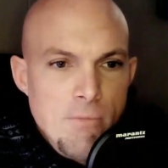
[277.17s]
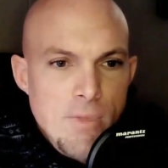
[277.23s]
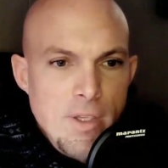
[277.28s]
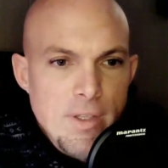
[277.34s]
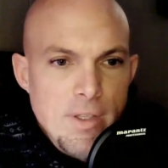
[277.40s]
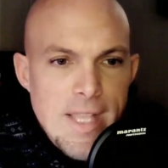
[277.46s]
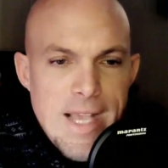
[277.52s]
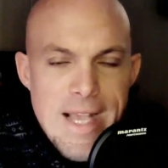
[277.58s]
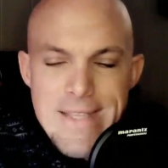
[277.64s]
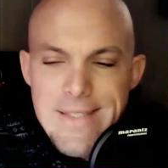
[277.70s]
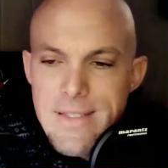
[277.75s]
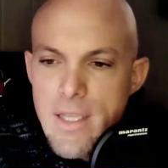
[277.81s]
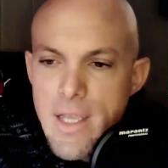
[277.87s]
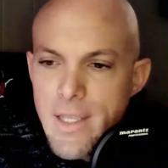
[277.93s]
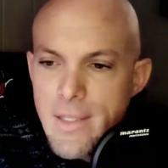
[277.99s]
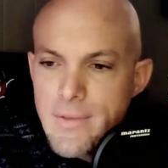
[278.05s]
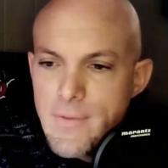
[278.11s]
Last
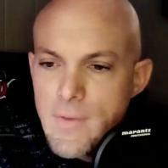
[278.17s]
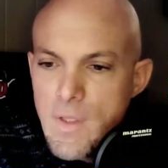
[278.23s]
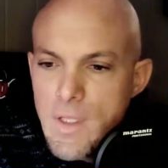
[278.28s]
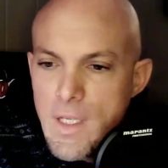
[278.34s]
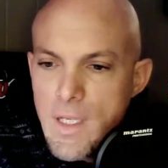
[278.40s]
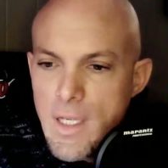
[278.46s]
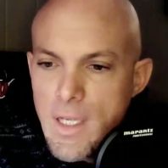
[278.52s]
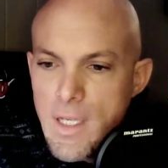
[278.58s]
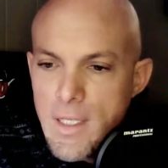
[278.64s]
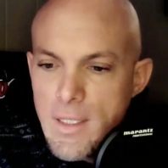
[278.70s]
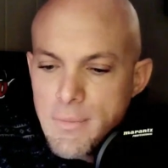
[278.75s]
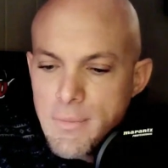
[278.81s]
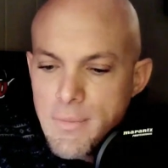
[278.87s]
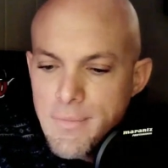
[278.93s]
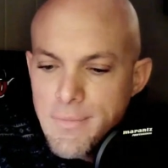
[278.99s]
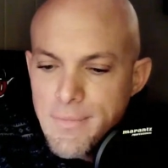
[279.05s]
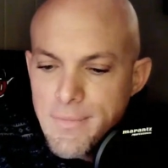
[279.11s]
night,
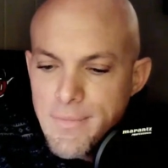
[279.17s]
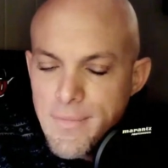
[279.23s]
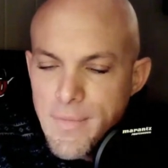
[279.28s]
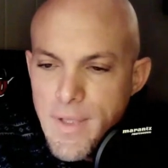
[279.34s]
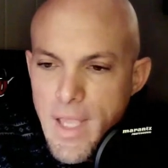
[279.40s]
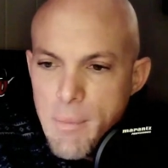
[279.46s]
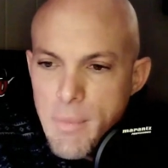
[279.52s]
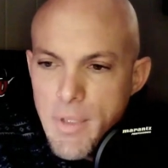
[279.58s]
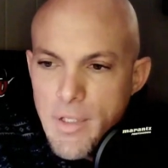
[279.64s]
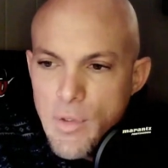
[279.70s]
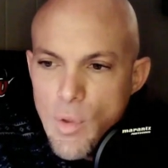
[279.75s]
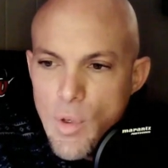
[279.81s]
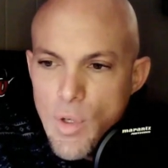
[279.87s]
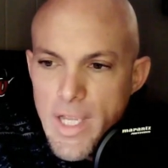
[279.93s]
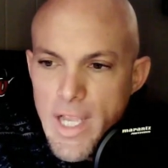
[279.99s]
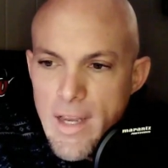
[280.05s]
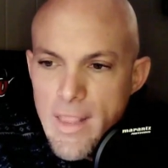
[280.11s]
Emily
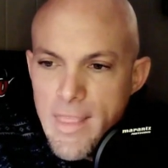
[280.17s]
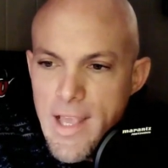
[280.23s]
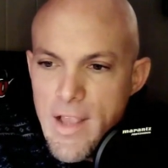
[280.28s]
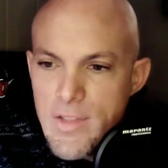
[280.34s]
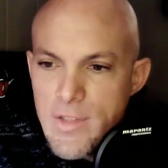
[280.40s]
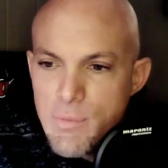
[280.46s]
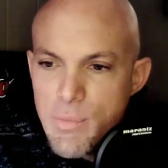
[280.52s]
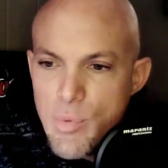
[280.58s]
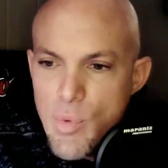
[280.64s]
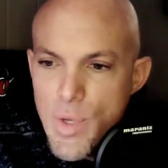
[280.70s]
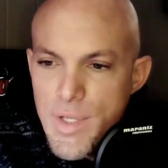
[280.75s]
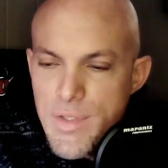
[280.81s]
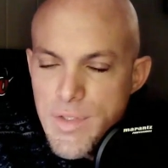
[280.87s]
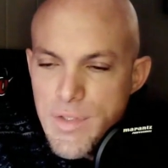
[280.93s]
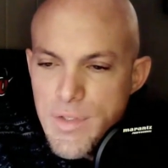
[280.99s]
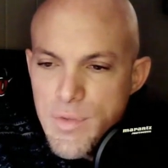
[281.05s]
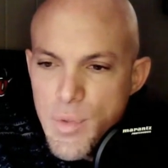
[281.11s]
Noor got 1,000
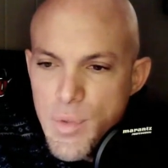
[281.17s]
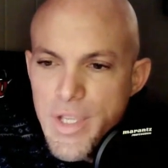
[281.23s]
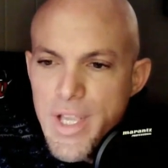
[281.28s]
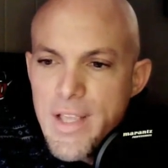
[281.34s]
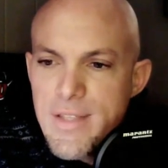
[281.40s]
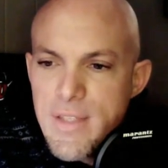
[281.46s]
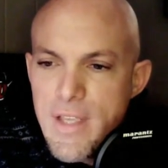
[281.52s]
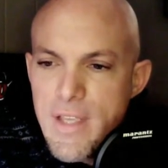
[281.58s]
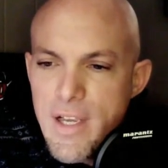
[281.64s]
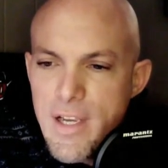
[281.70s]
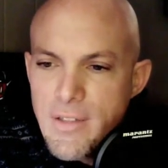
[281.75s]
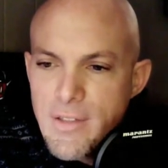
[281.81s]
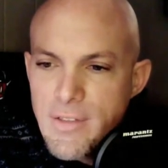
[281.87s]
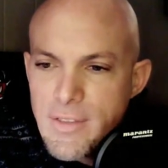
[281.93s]
points. Were you guys there?